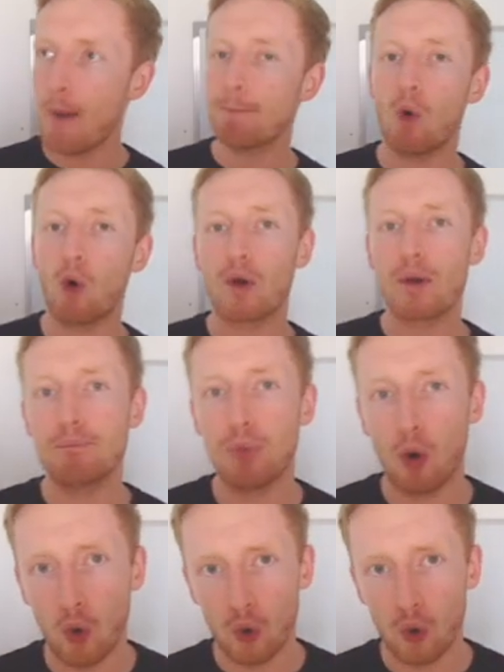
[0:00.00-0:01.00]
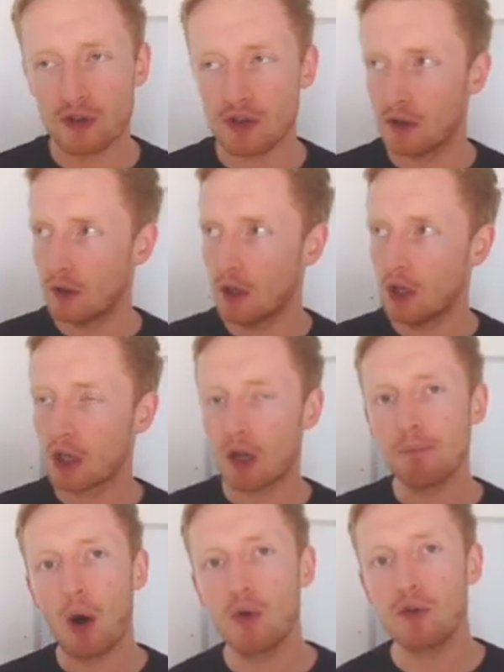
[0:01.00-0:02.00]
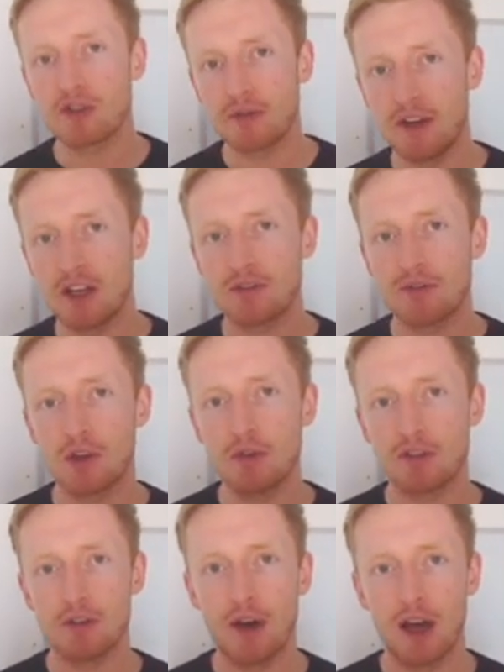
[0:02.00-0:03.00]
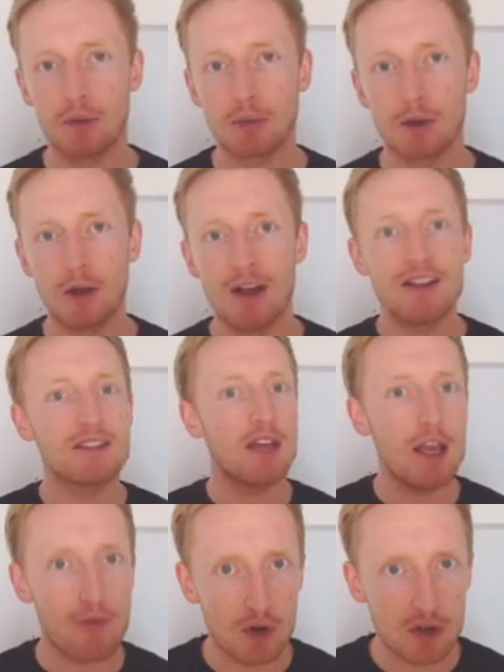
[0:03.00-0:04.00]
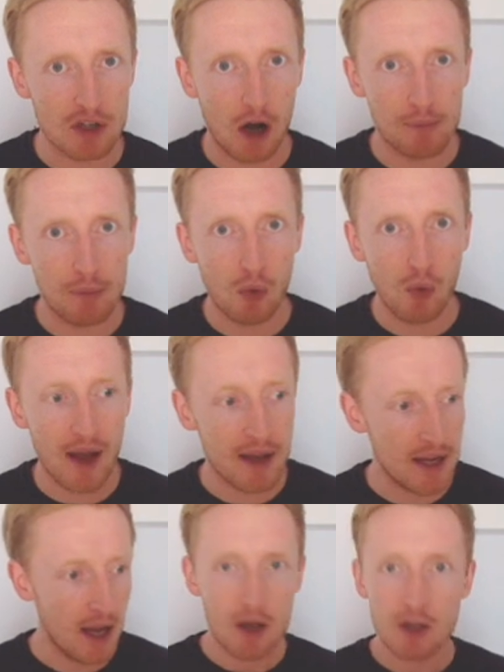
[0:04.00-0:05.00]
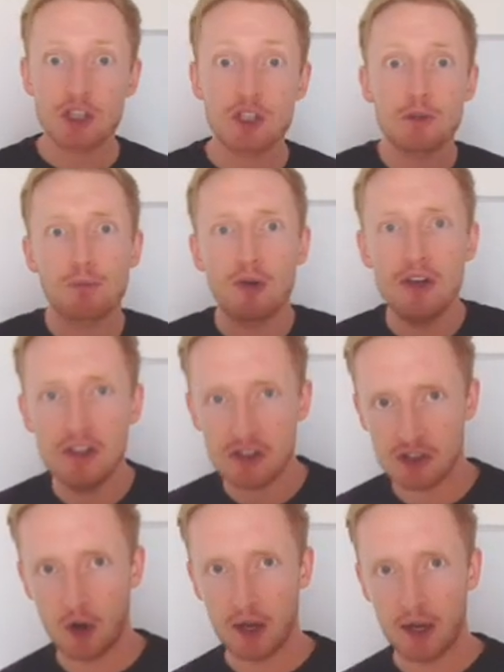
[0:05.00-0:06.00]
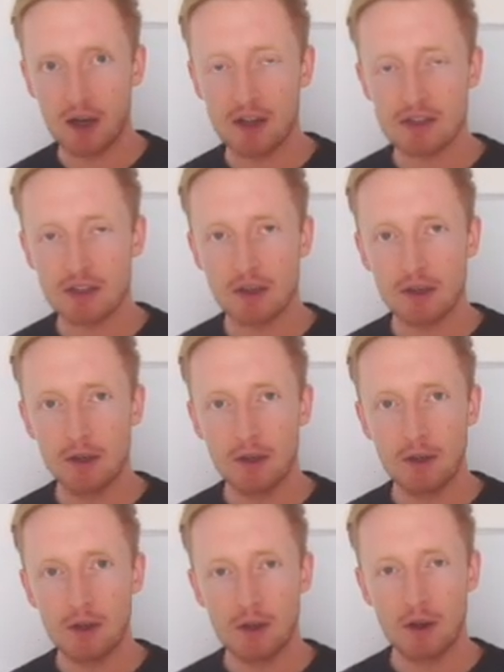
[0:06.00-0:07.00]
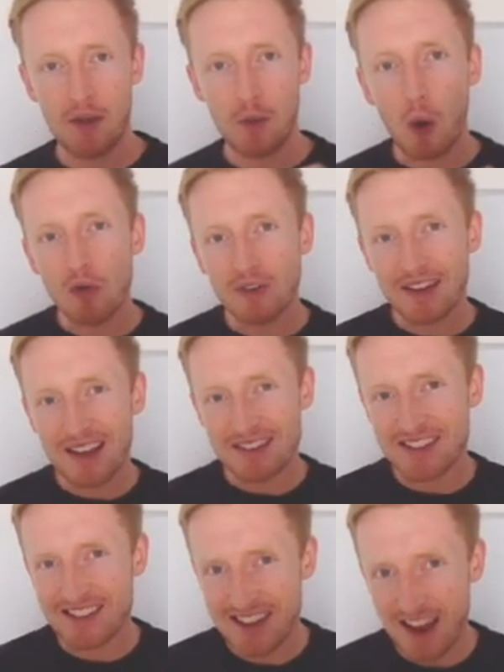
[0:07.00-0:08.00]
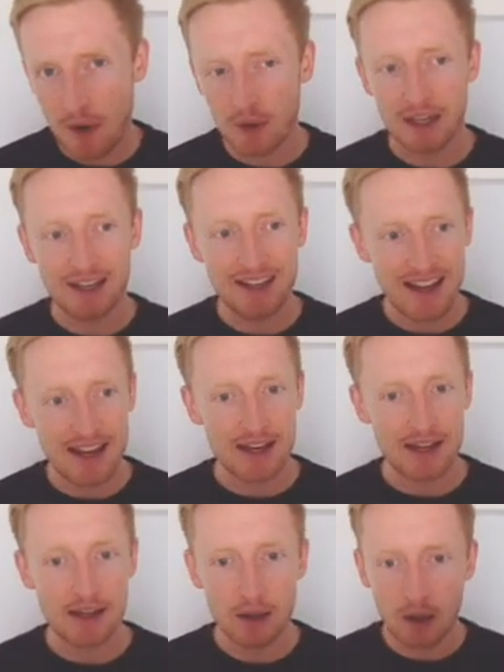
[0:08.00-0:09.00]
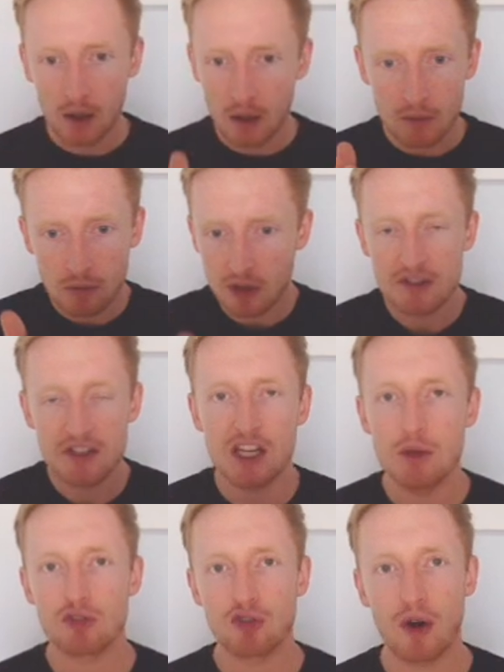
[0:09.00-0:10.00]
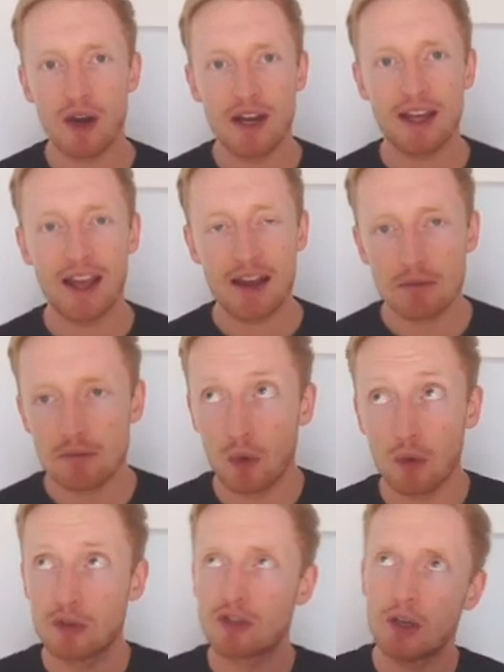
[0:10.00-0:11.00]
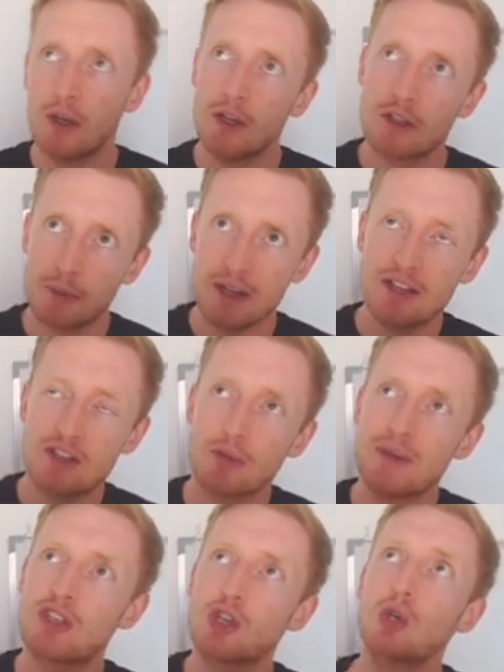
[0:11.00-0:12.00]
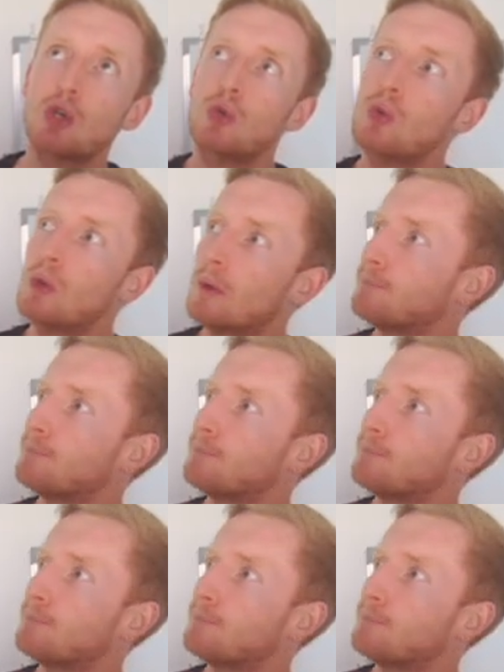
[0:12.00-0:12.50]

more important components of fitness for you to develop. Take, for example, a sprint cyclist. Now, they won't necessarily need continuous training too